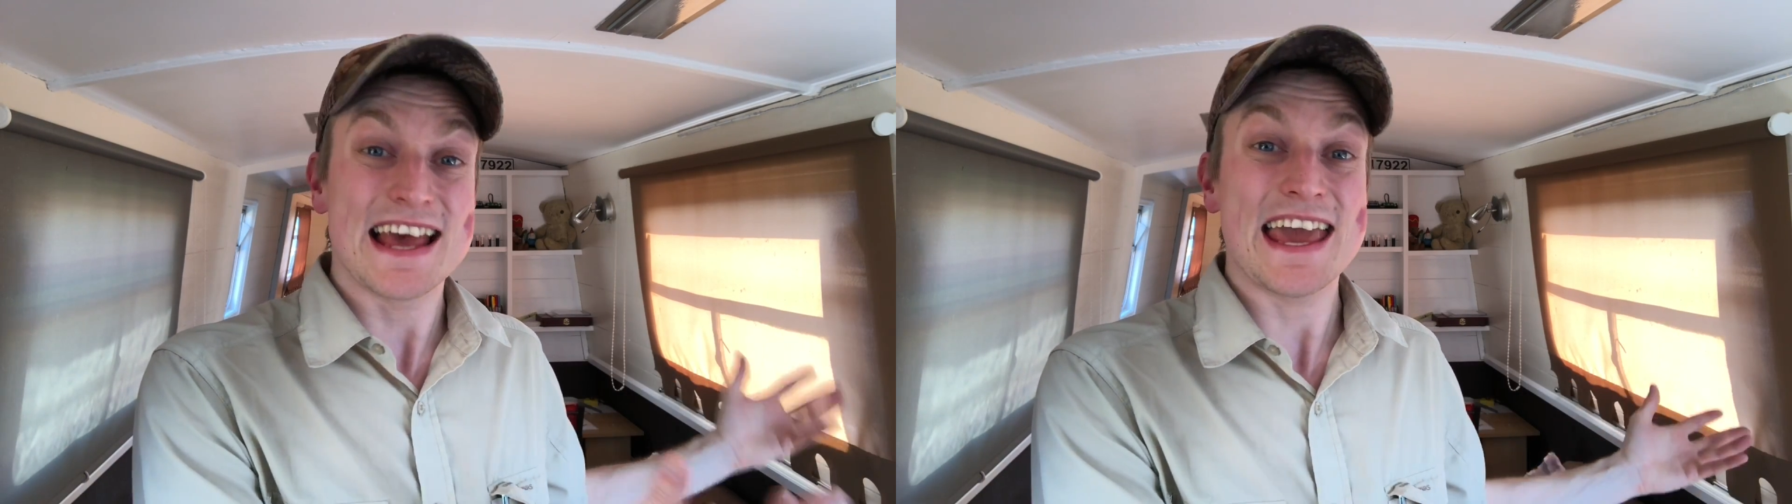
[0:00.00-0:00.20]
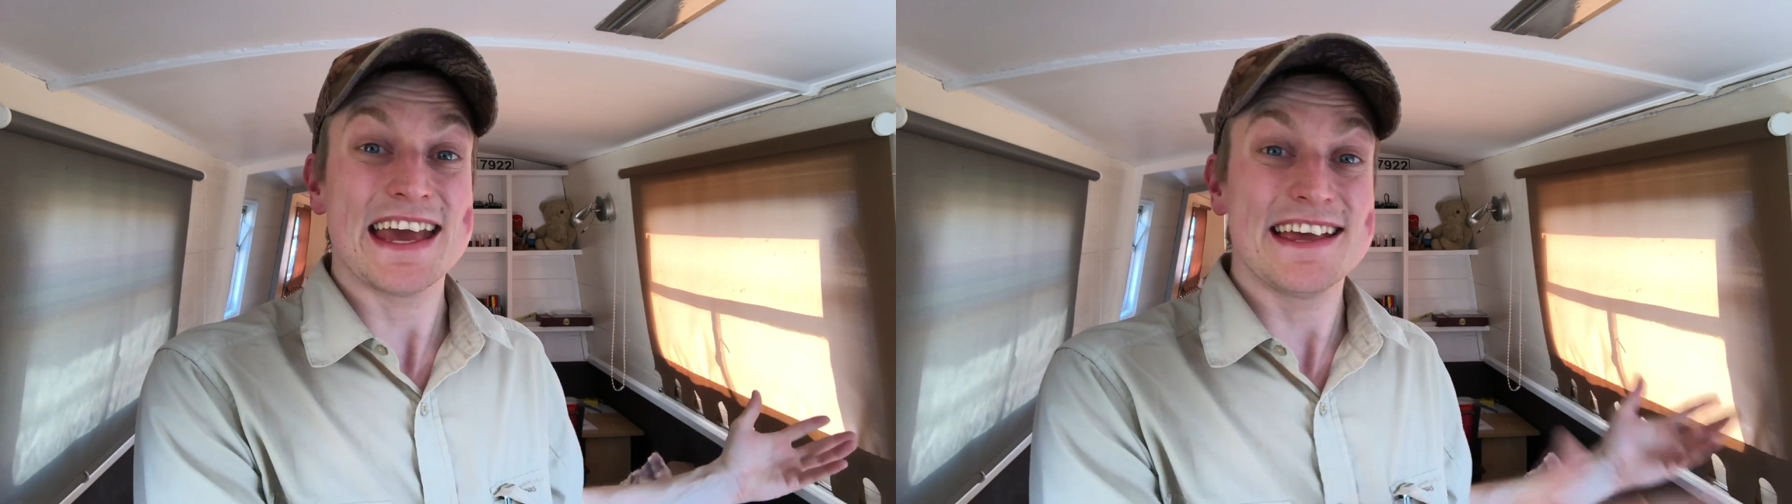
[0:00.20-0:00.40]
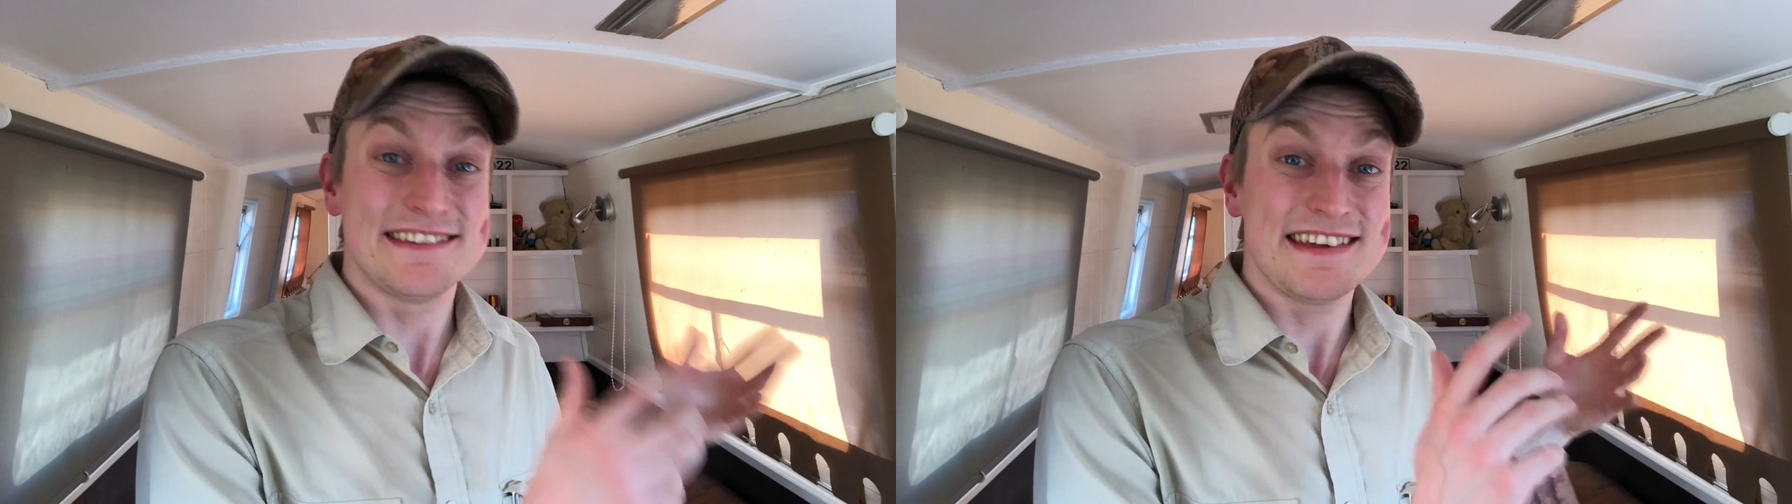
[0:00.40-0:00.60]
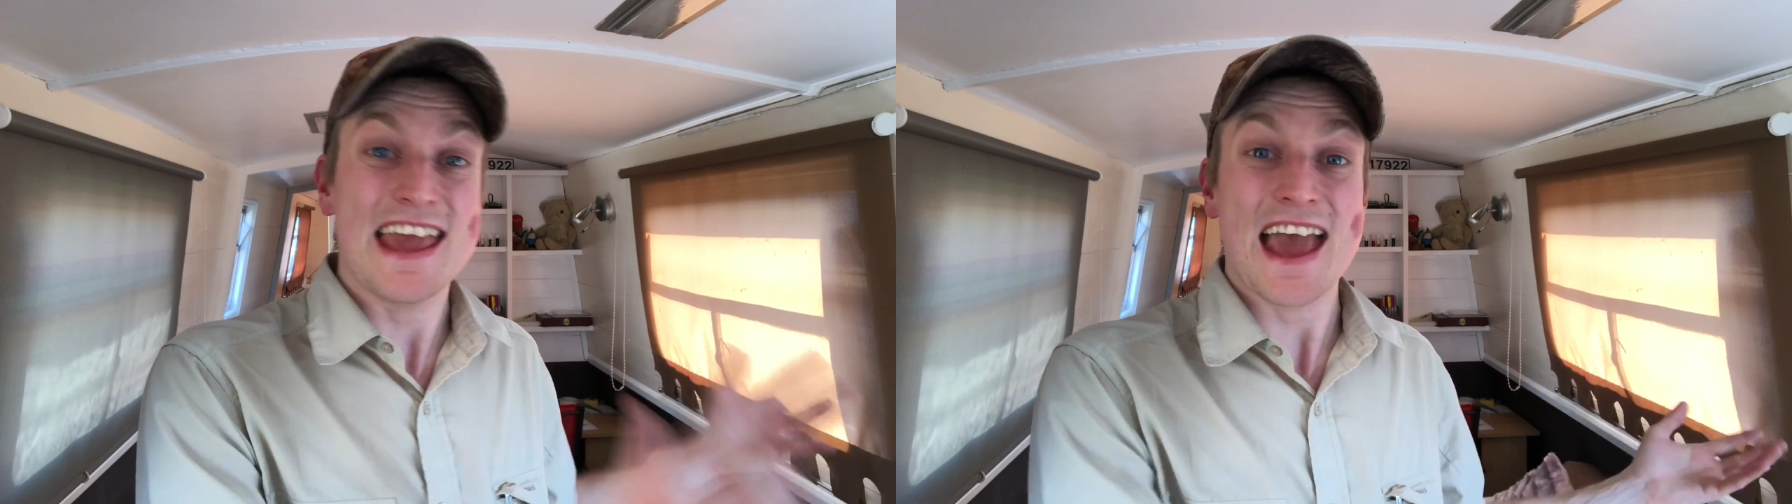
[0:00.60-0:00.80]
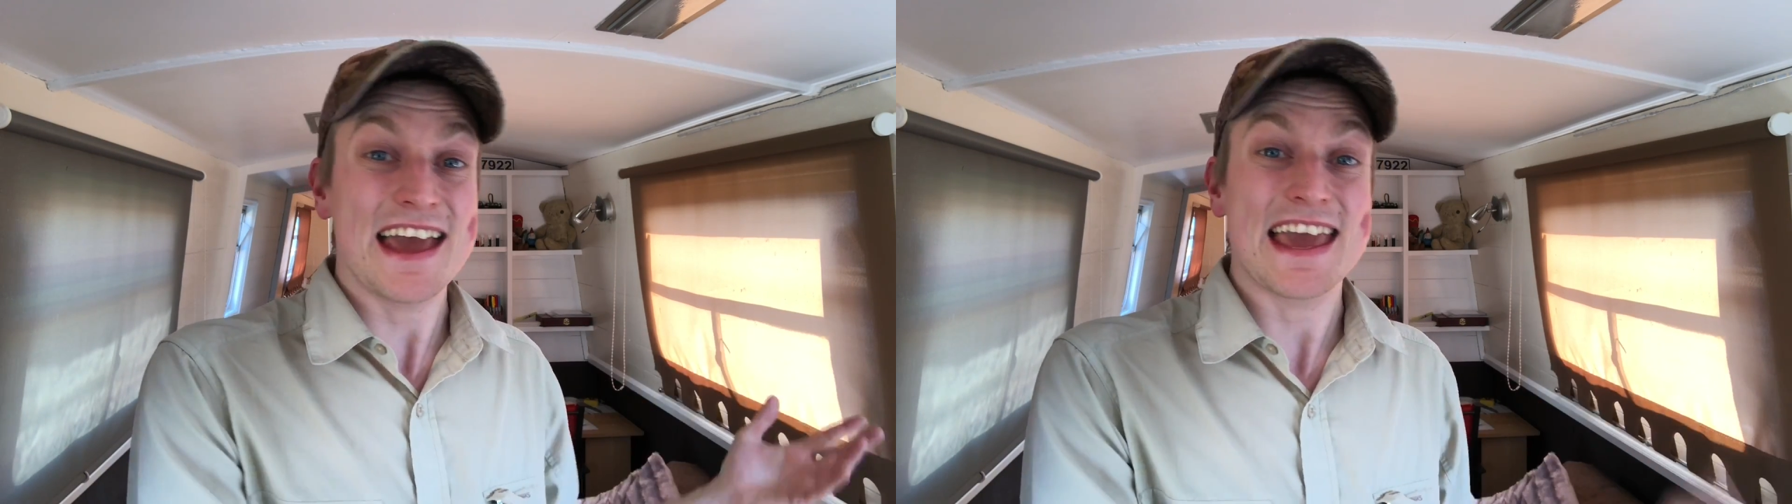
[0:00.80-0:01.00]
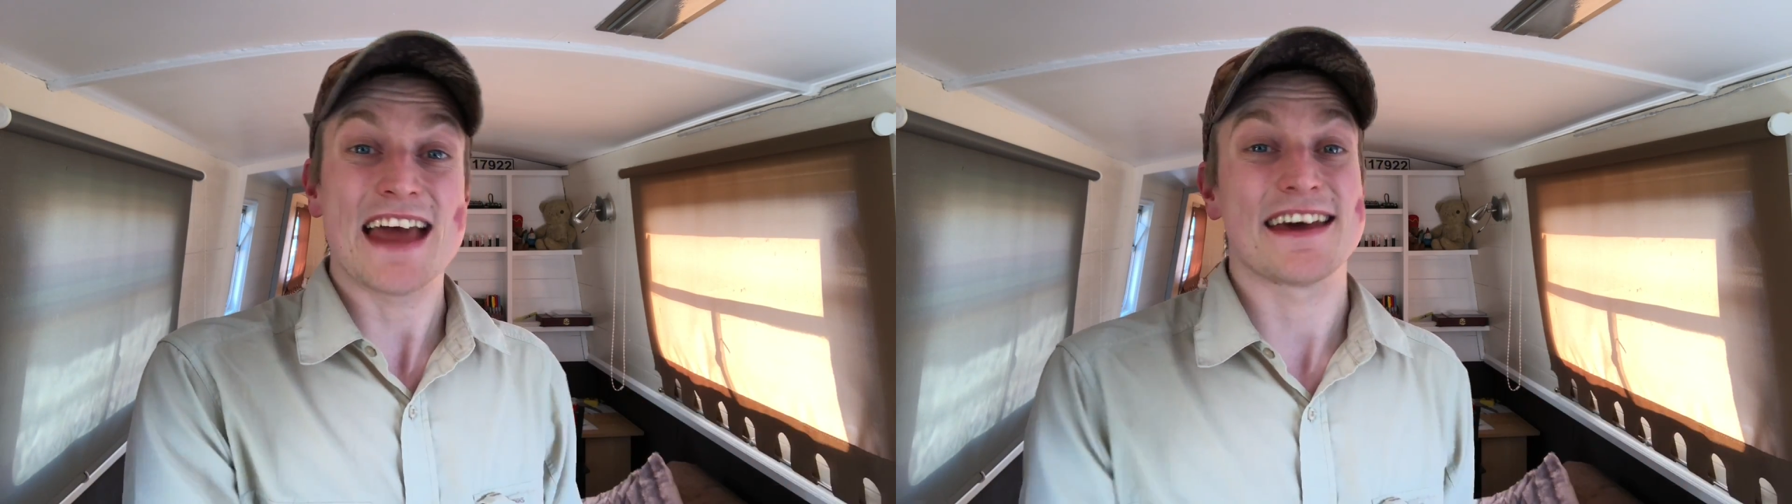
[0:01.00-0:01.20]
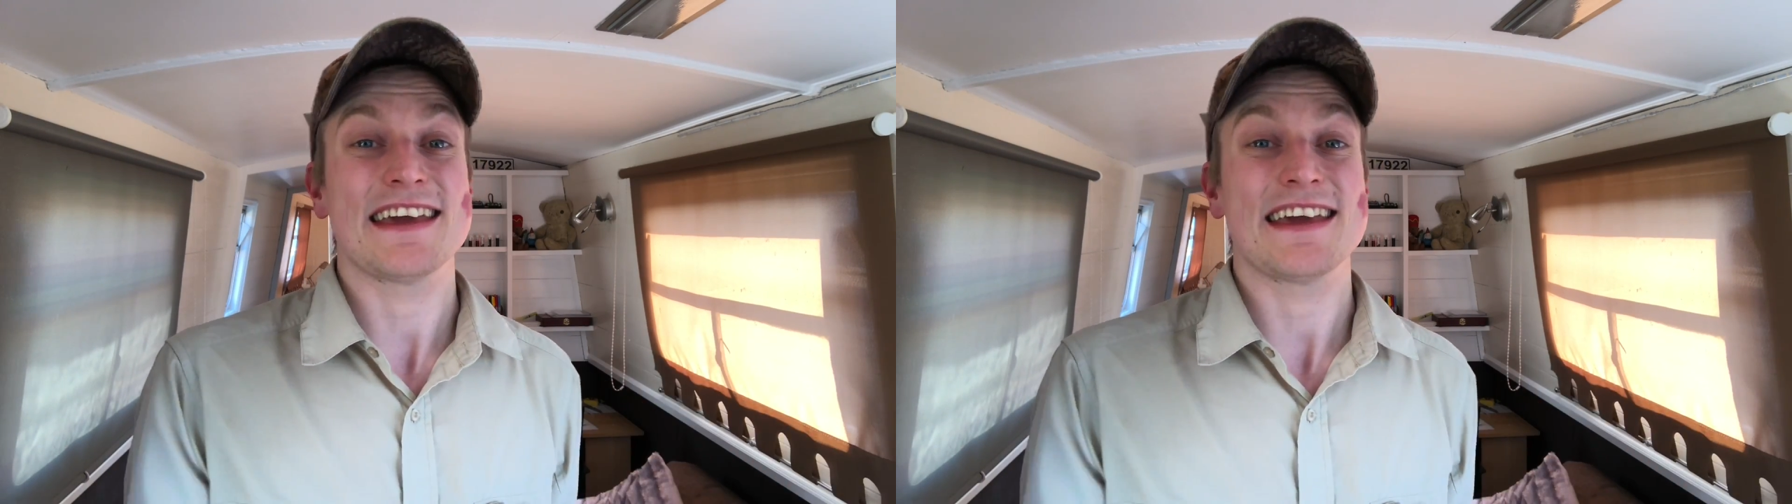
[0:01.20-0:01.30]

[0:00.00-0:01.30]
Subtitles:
day it is yet again.